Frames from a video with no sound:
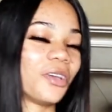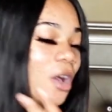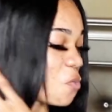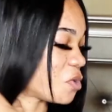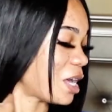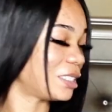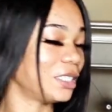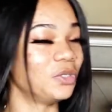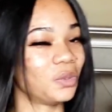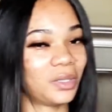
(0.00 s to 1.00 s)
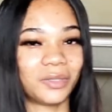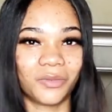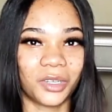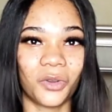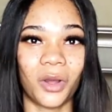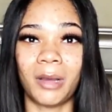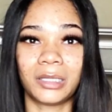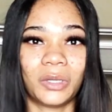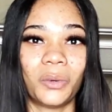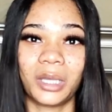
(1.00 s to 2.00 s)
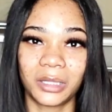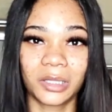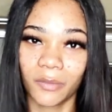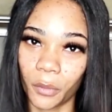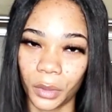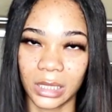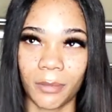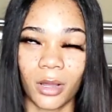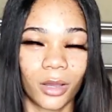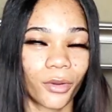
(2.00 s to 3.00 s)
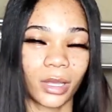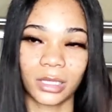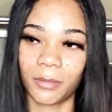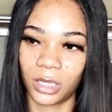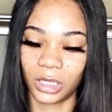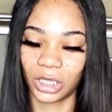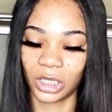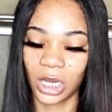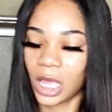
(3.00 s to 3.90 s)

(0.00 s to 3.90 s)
I hope you guys enjoy this video. I'm about to go eat this food because I'm hungry as a bitch.